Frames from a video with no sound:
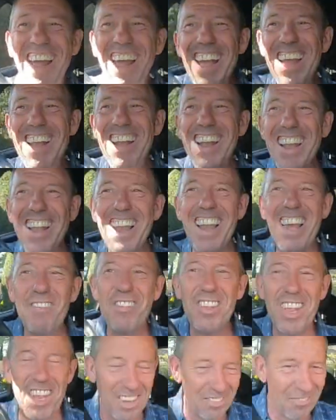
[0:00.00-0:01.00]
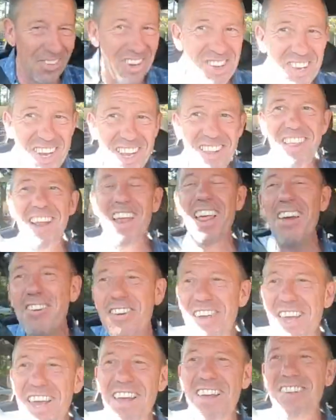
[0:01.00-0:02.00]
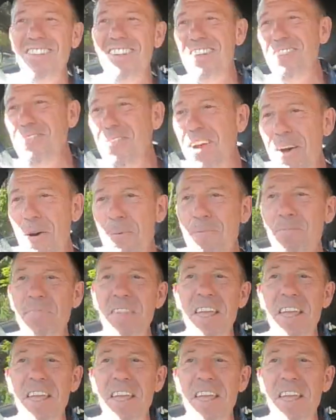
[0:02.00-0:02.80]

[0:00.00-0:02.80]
it loves it, especially in the low gears as well.